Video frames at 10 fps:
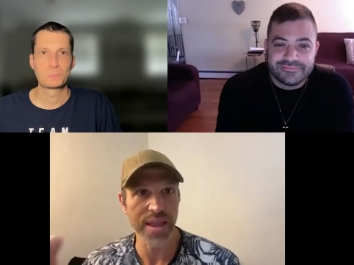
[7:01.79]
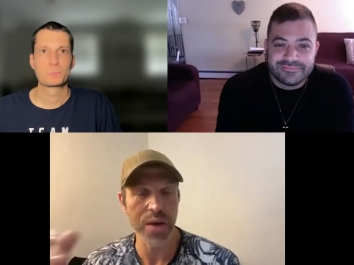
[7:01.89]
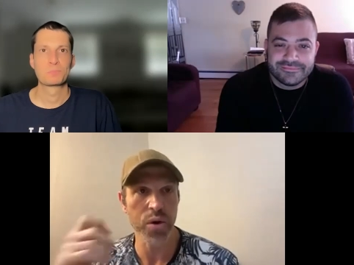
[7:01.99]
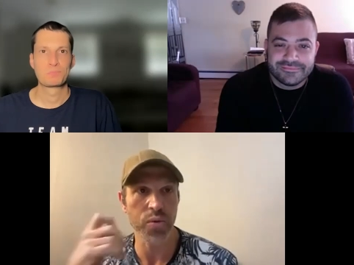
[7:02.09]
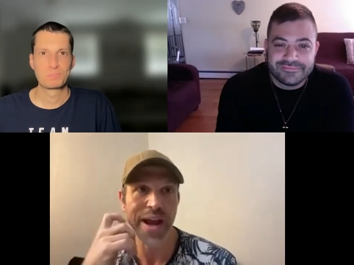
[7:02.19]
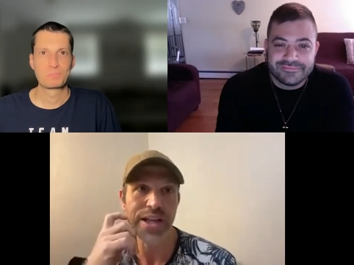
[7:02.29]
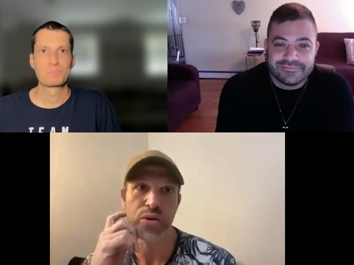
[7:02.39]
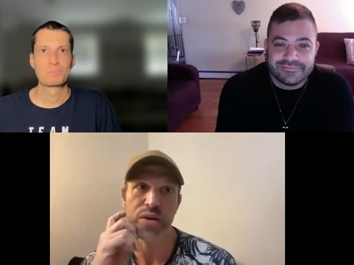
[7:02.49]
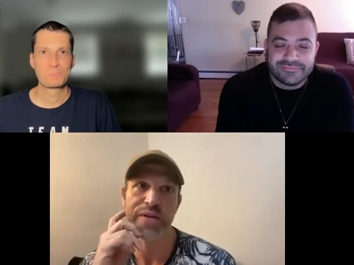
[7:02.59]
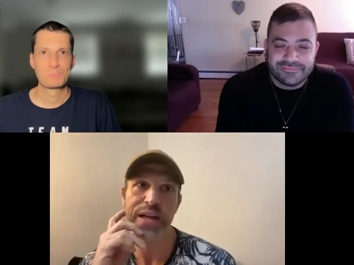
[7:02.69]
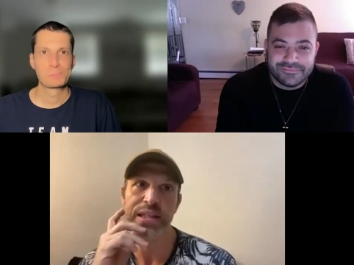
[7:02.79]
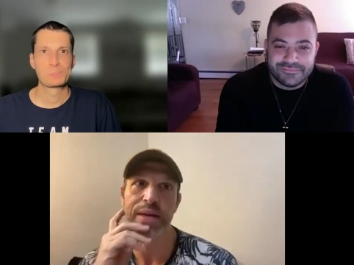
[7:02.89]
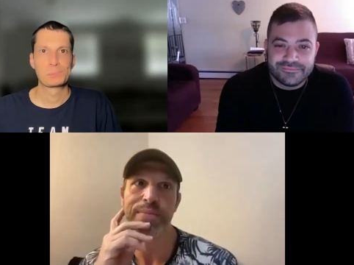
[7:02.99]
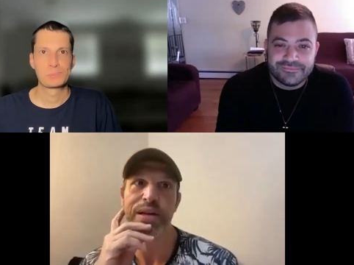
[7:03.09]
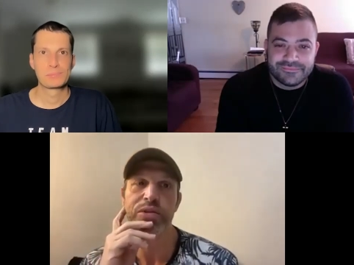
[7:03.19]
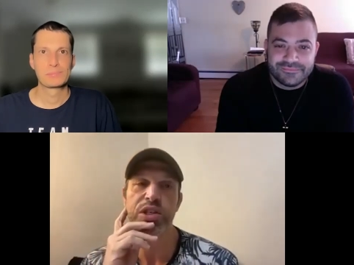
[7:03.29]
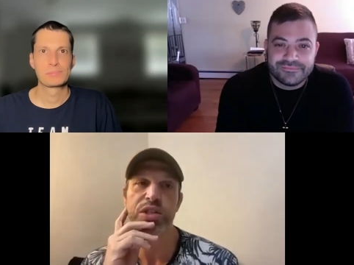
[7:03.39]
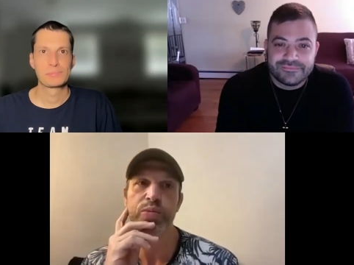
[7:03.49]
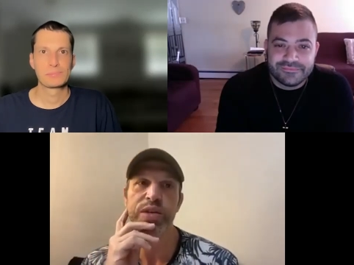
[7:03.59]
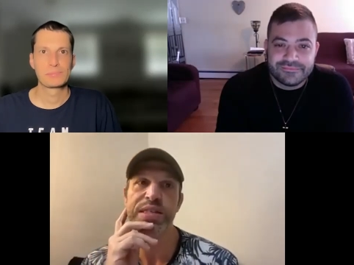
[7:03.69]
Speaker 1: they were right to evict him. He
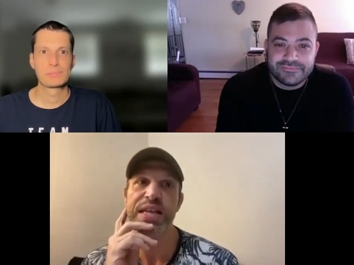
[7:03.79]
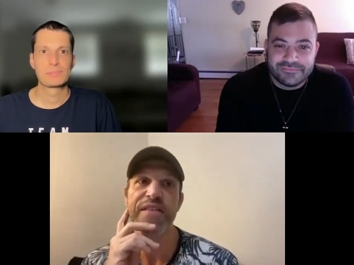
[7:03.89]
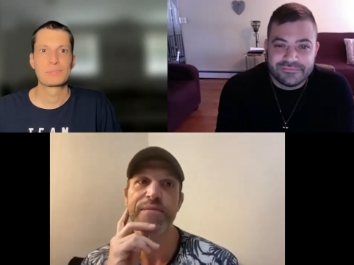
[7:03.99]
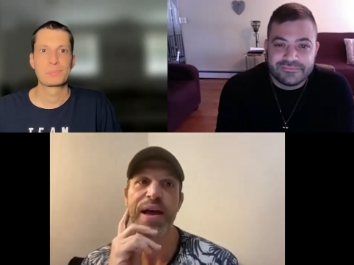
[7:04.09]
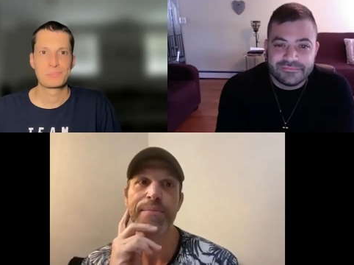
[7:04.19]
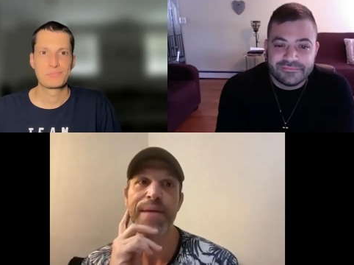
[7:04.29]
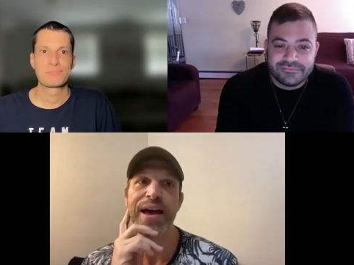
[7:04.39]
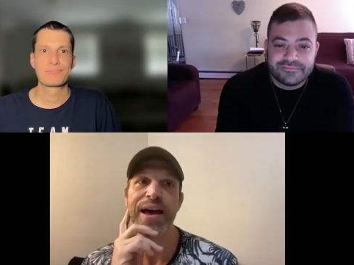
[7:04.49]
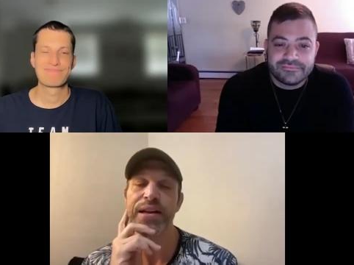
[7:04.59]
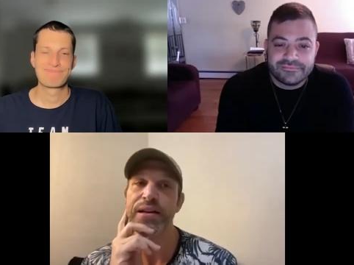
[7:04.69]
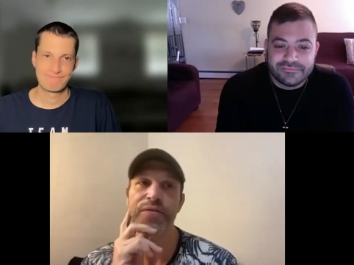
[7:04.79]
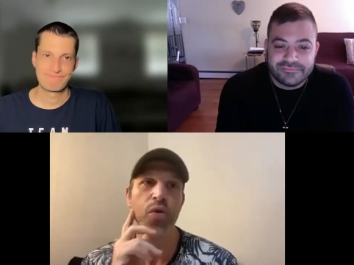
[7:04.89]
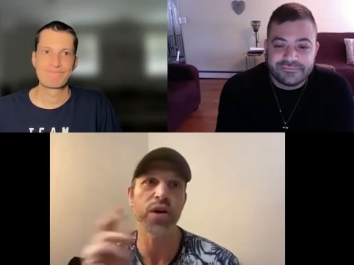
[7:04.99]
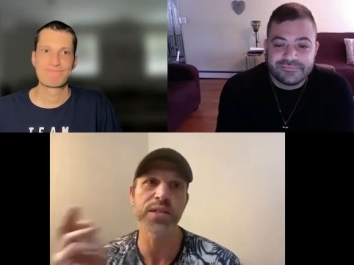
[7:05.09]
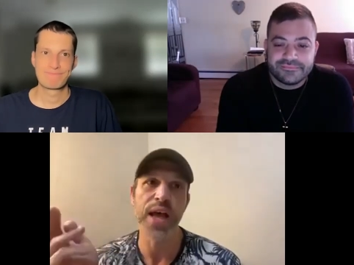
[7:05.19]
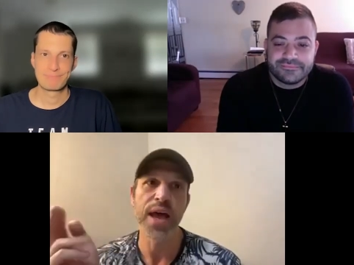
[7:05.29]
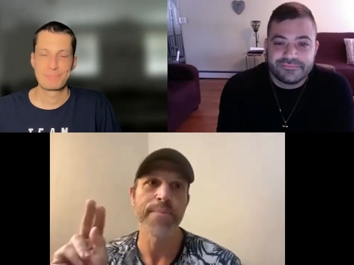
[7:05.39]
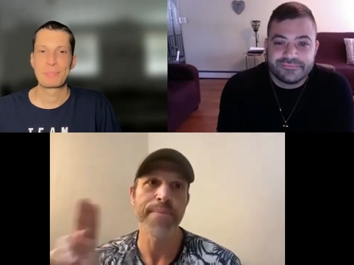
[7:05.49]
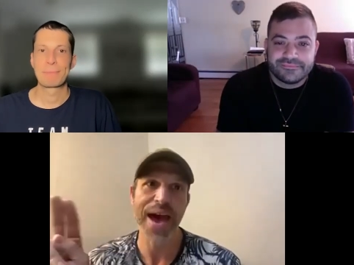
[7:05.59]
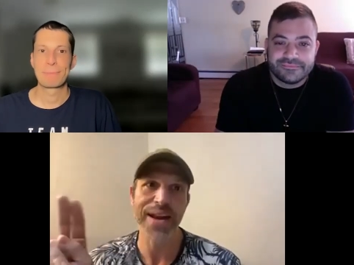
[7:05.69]
was saved by Matt. And of course,
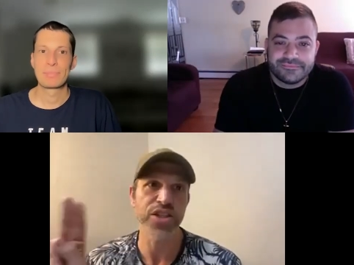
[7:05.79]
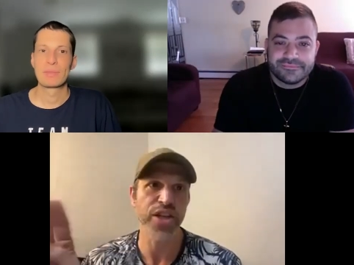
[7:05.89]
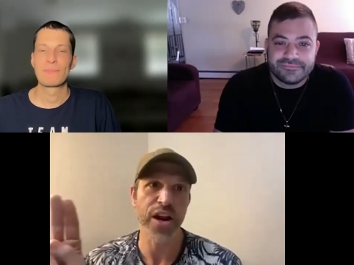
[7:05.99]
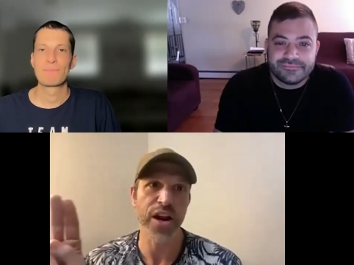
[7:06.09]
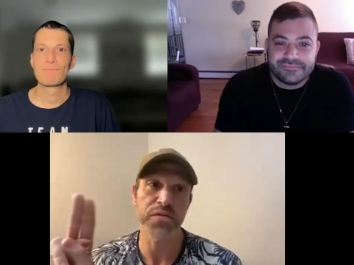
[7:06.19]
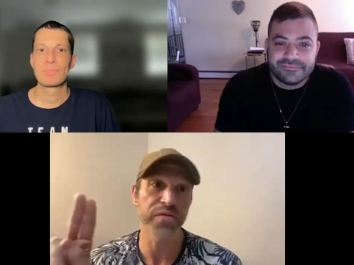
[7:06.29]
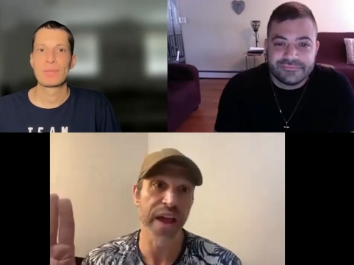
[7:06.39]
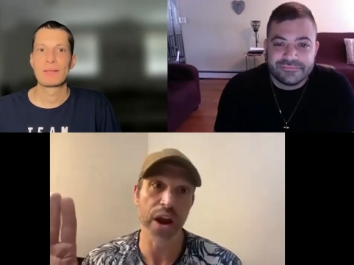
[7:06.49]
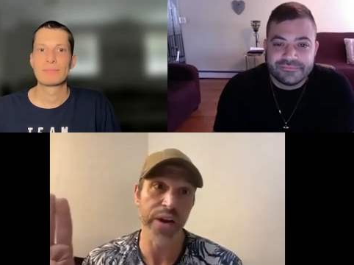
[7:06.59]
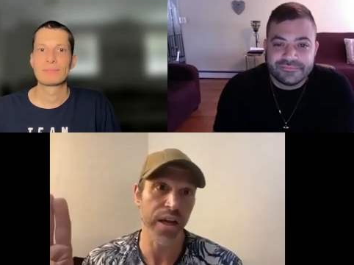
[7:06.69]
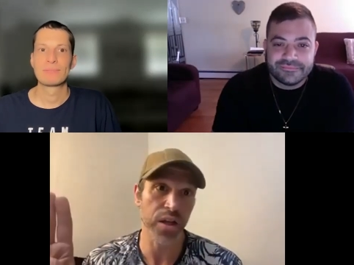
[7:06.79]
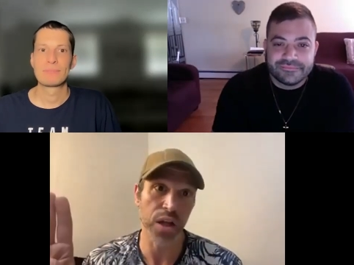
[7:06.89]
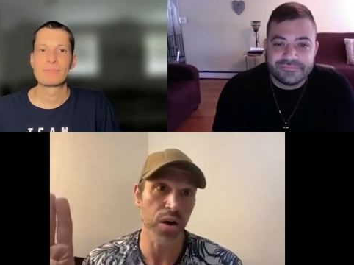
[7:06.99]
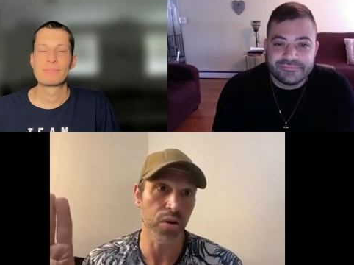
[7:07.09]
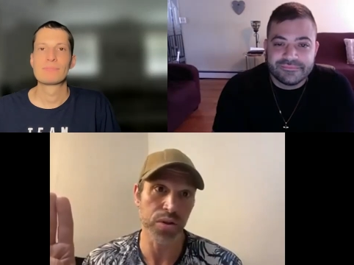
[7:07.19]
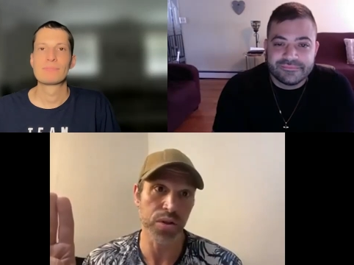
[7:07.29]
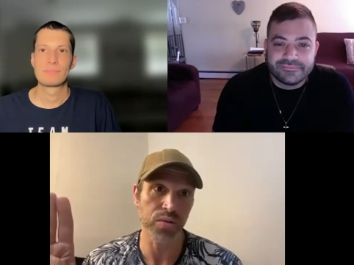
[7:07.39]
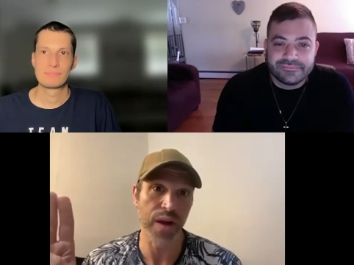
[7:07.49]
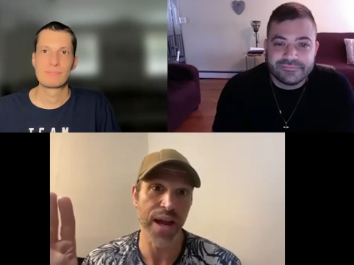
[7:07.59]
Matt and Jag are very close, right?